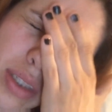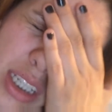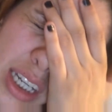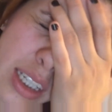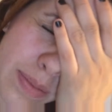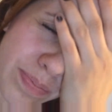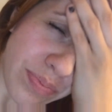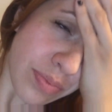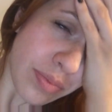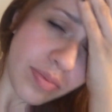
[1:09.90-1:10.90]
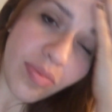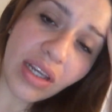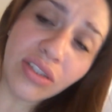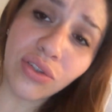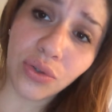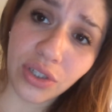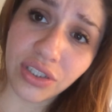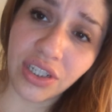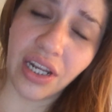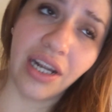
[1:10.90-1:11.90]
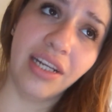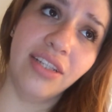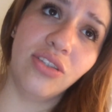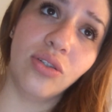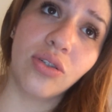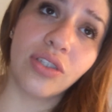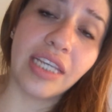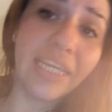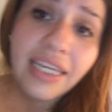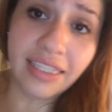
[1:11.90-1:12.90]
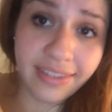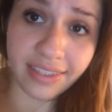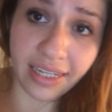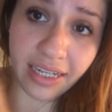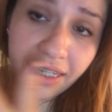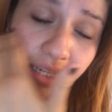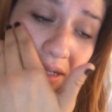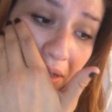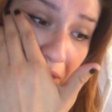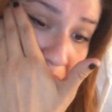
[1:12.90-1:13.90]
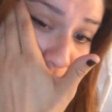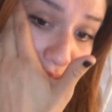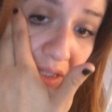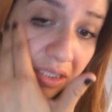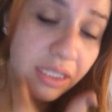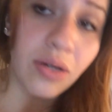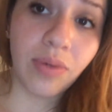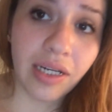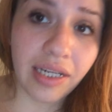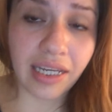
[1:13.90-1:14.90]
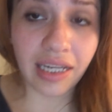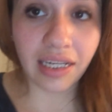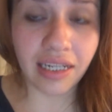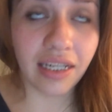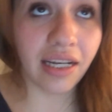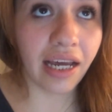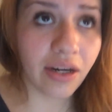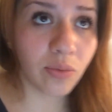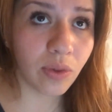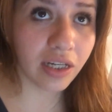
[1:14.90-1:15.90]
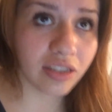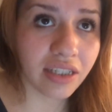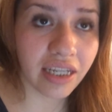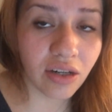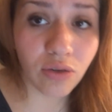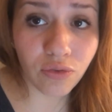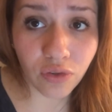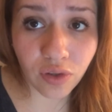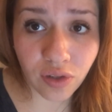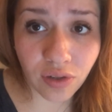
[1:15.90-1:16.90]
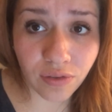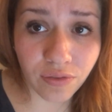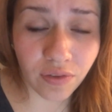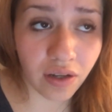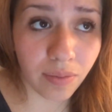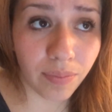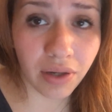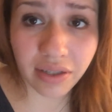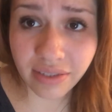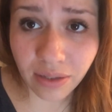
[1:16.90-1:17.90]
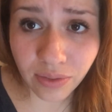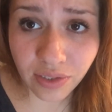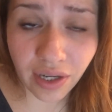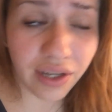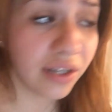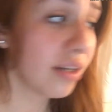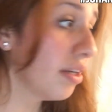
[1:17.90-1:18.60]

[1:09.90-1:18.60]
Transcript: the uh, storage that i need to take inside because i don't want to get it i don't want it to get all full of uh, bugs outside